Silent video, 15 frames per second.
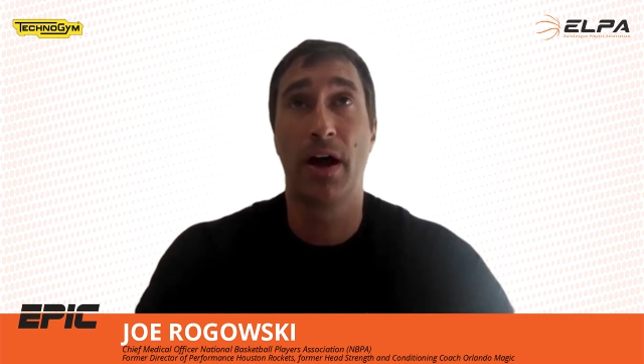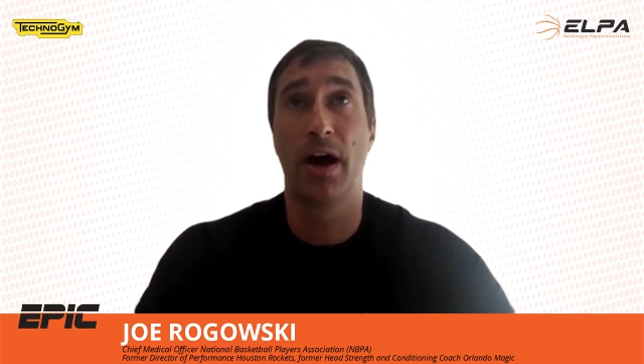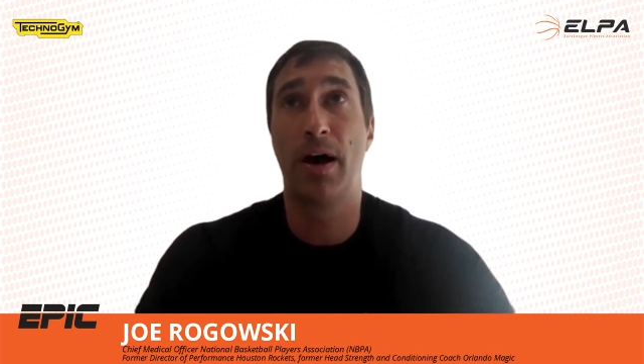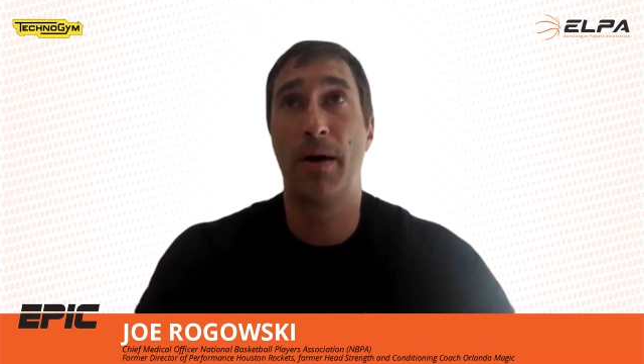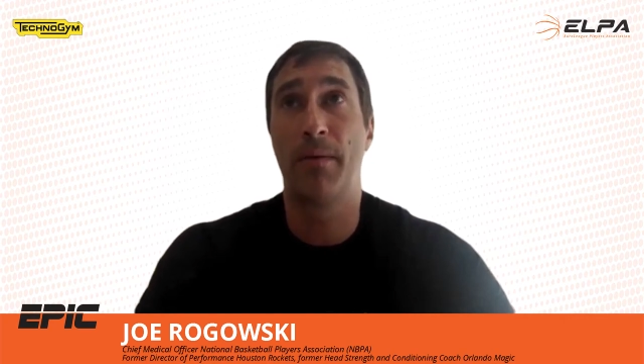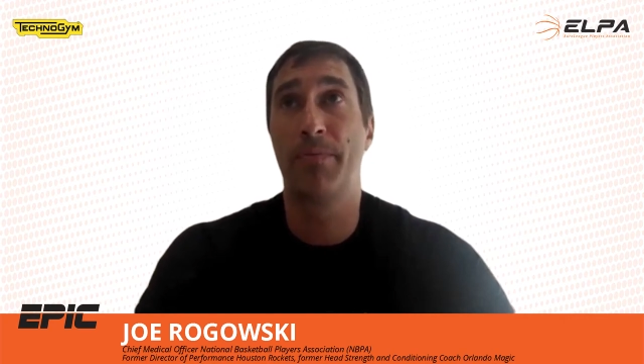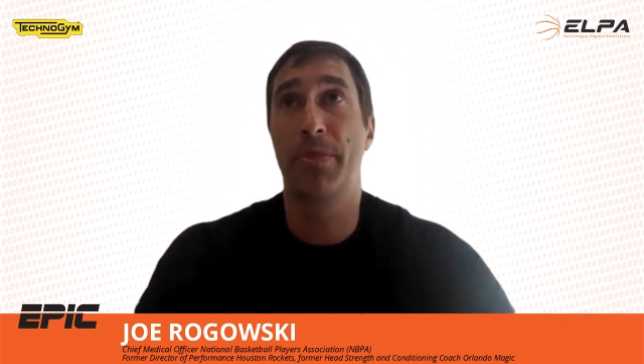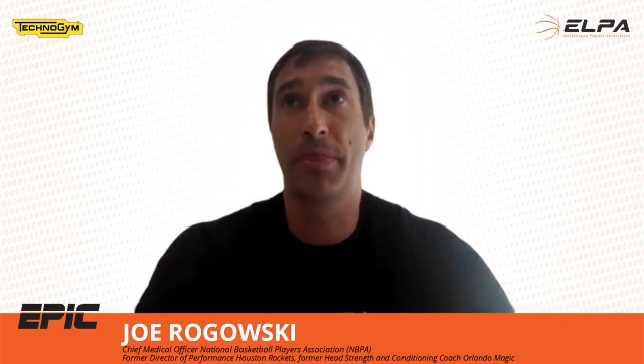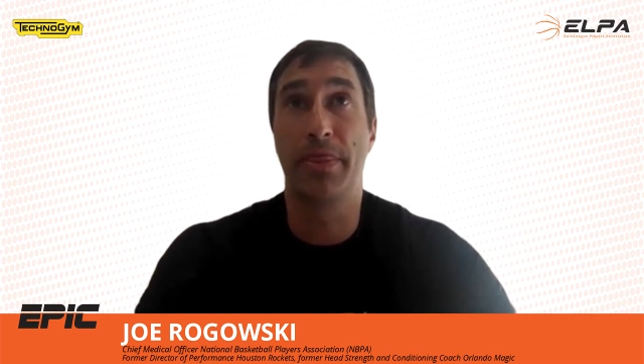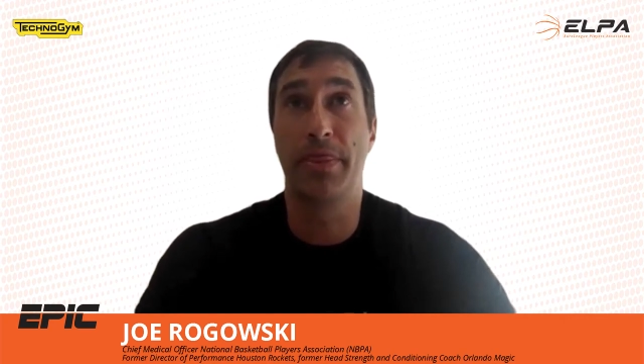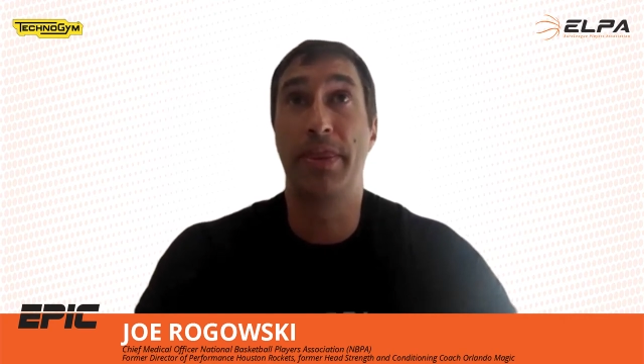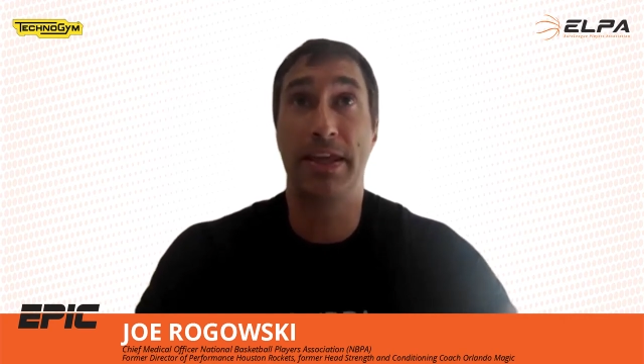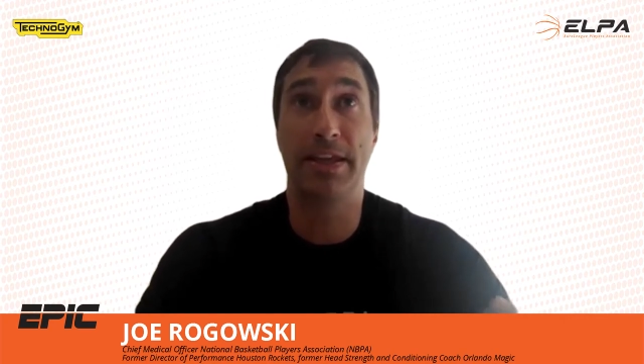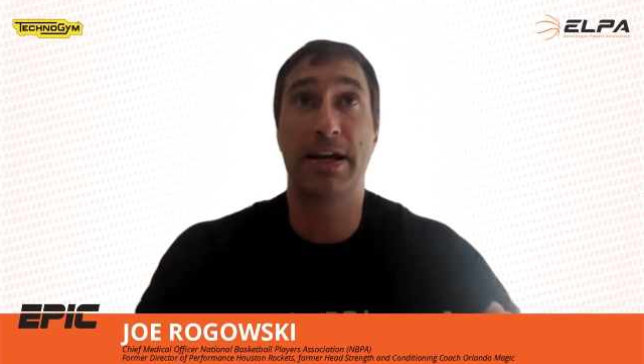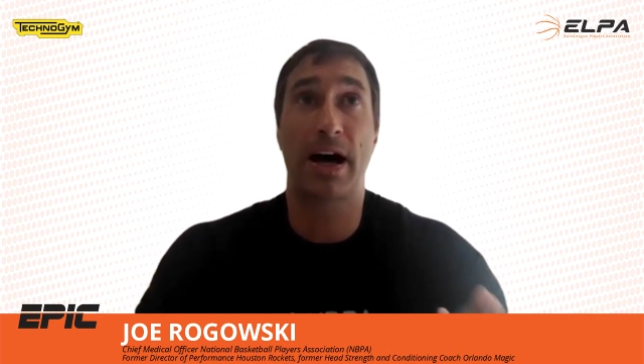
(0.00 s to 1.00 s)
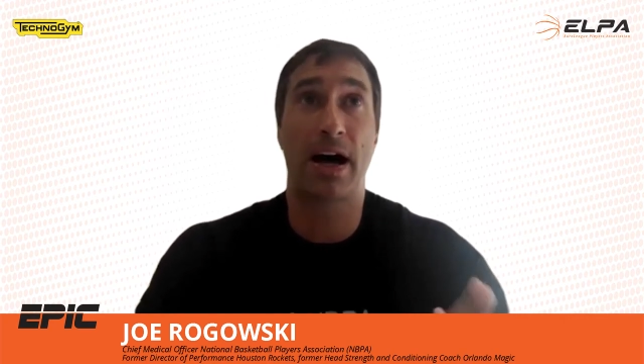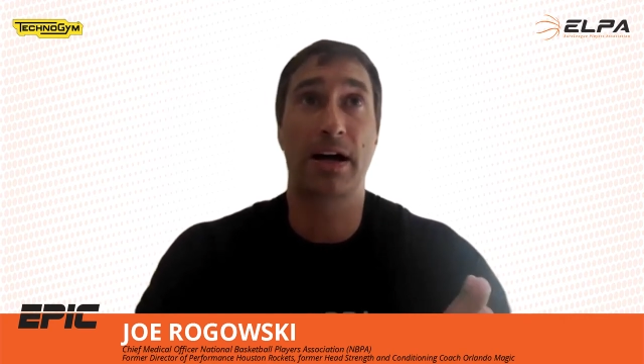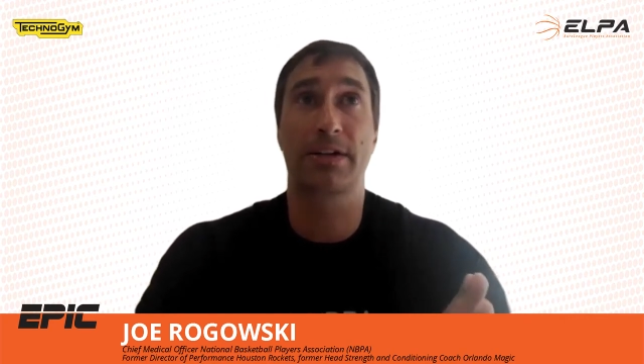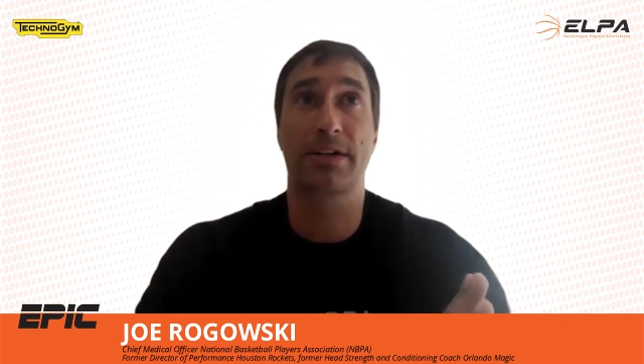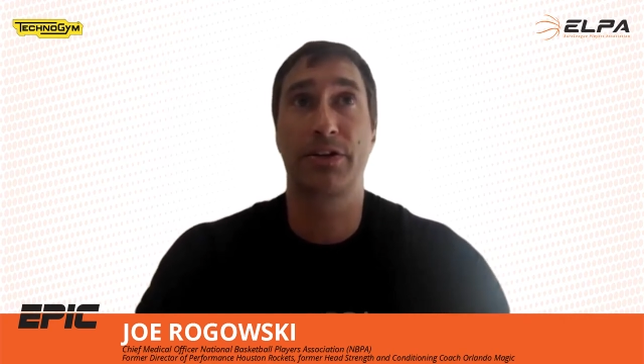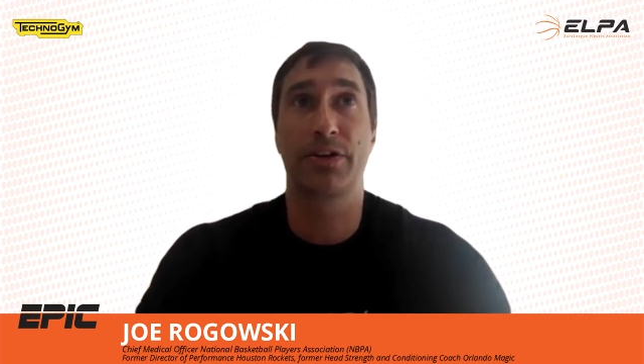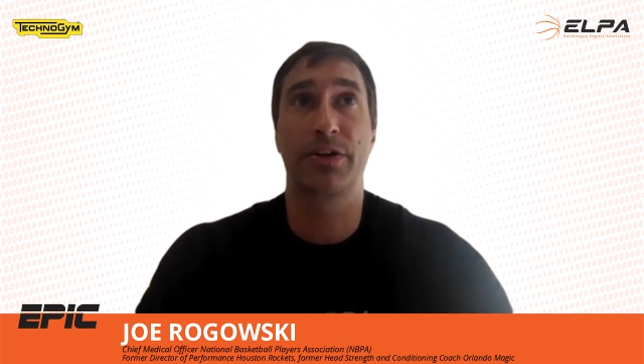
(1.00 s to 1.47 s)
the
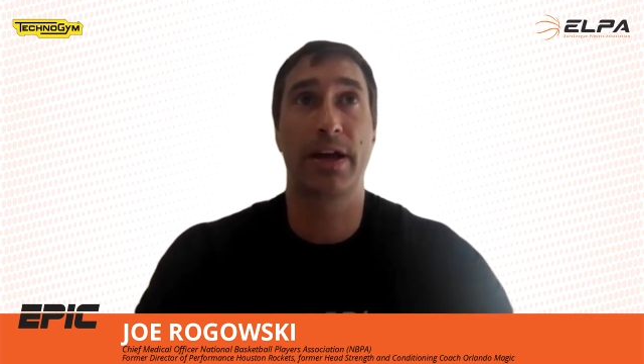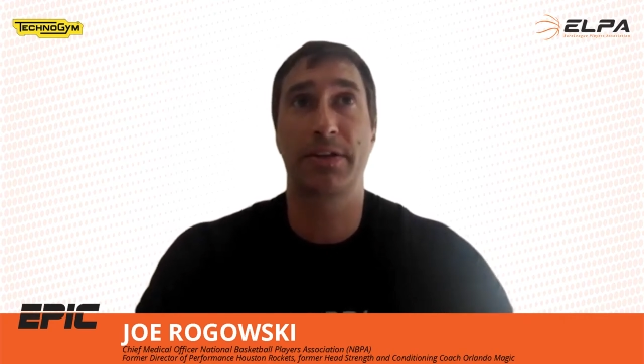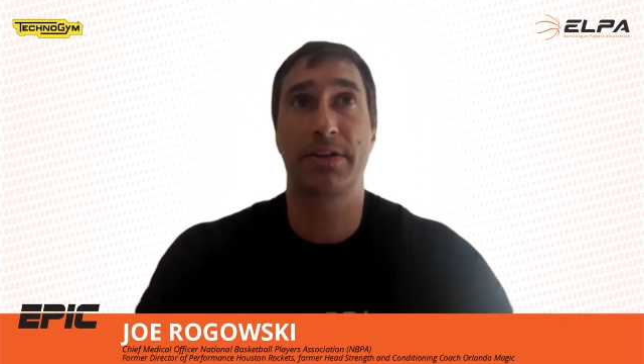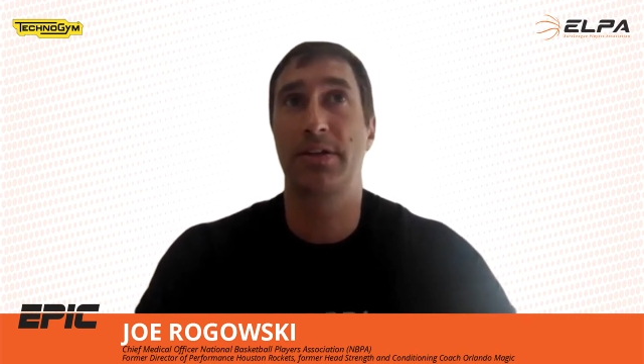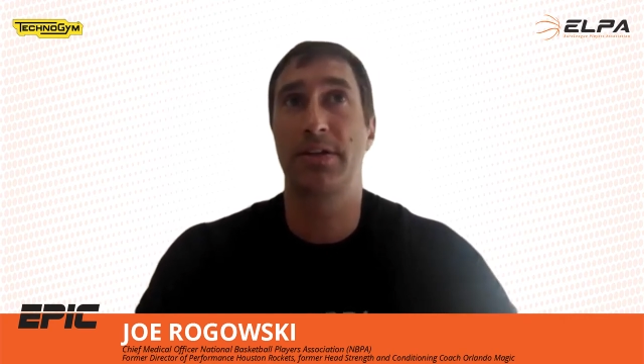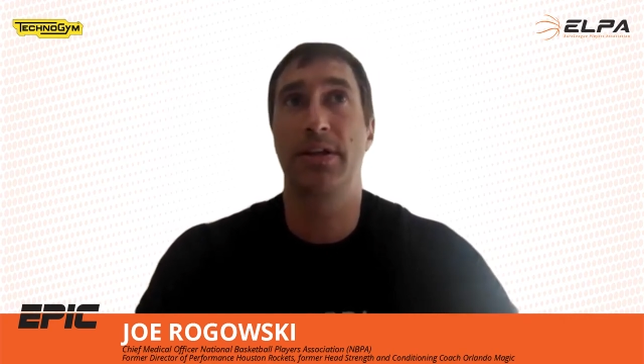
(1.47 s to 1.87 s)
doctor that